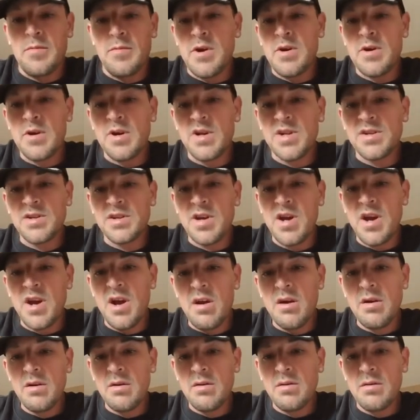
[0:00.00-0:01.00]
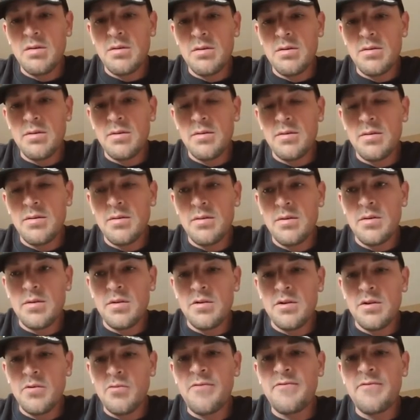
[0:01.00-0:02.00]
America doesn't care.
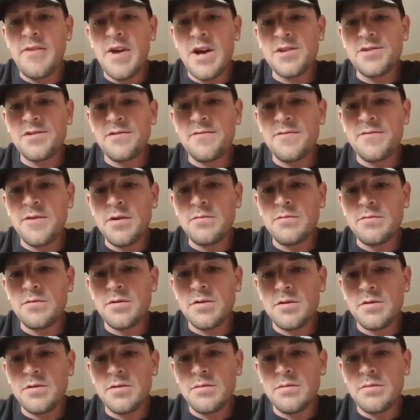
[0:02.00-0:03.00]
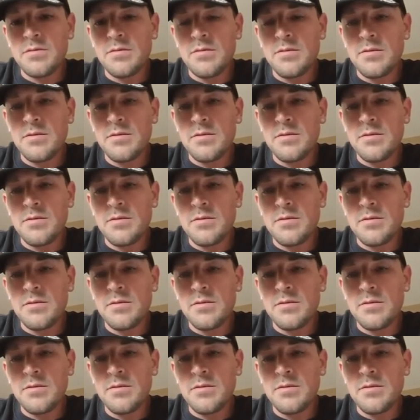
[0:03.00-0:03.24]
They want faster phones.